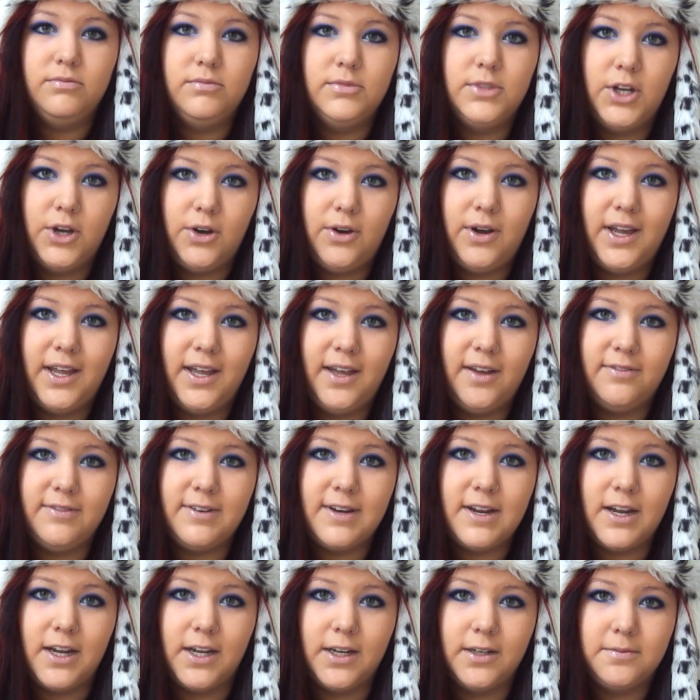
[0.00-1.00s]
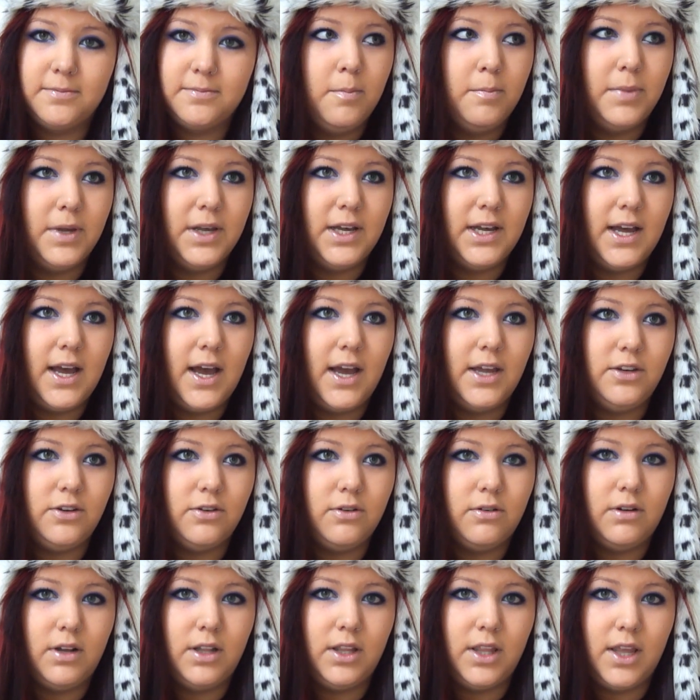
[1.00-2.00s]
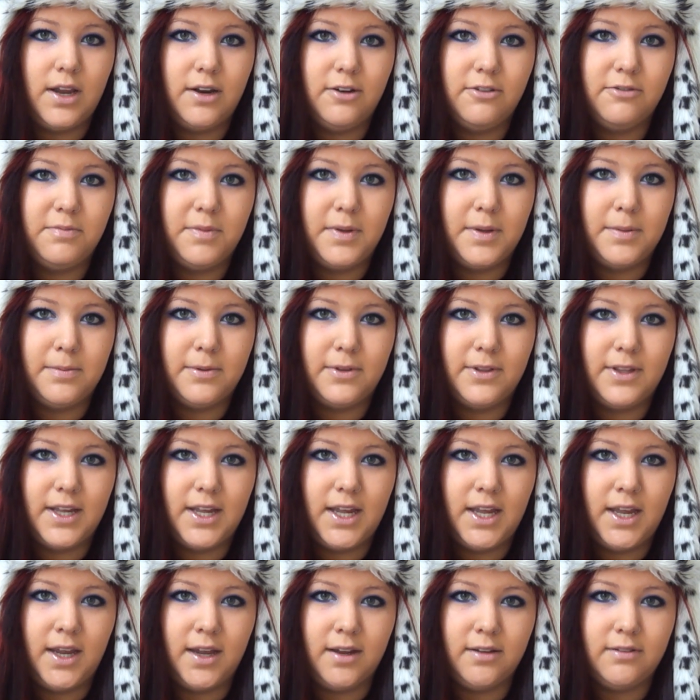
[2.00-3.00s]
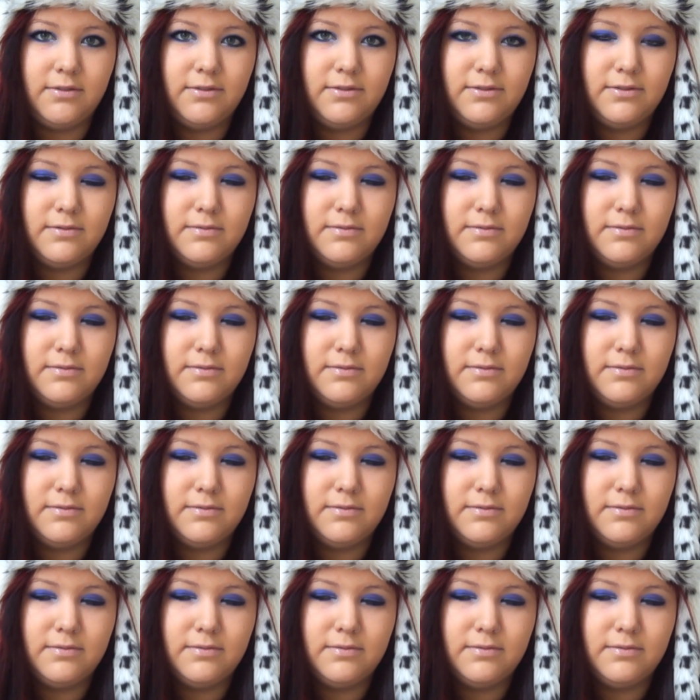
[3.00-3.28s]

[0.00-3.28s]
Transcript: No, I have not, but I know a lot of people that have.